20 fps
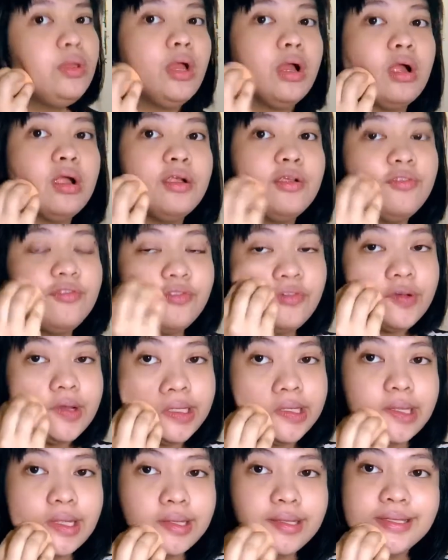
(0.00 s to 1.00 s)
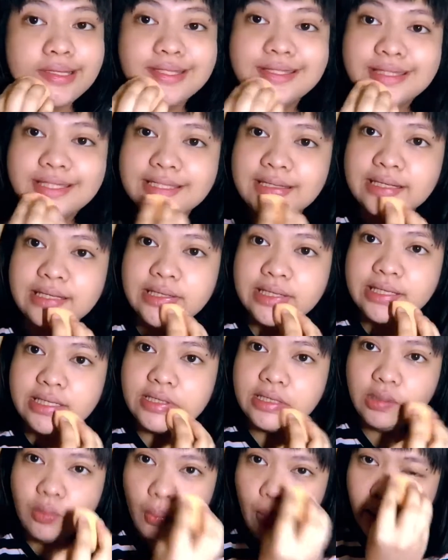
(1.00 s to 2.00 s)
we are finally
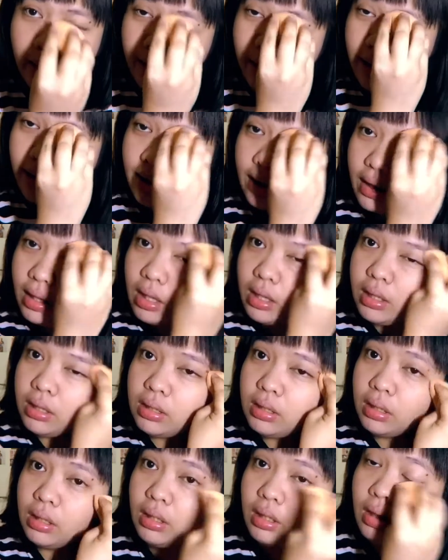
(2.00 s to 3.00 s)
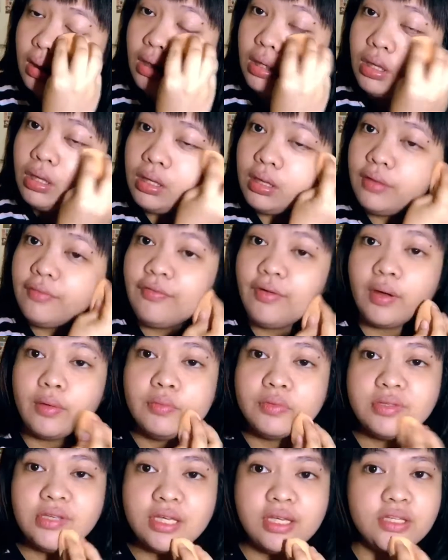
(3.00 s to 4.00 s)
done with the
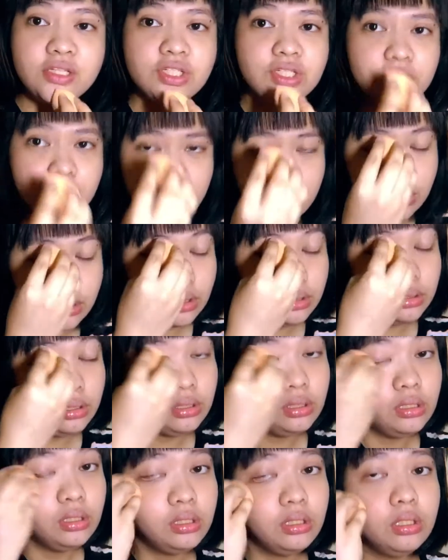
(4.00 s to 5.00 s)
foundation